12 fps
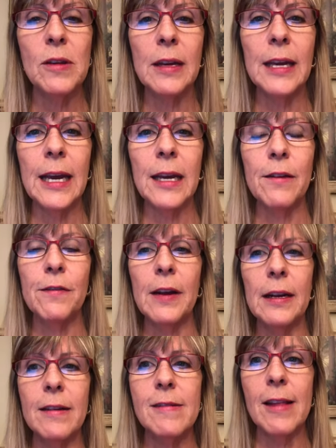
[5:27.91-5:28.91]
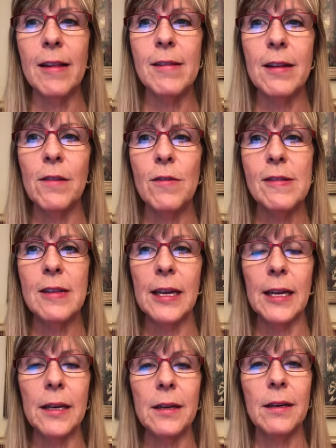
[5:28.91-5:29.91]
it can affect sensitive
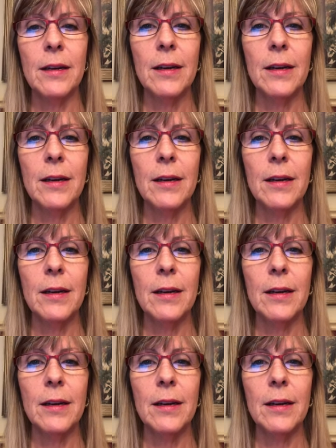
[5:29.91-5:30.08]
skin.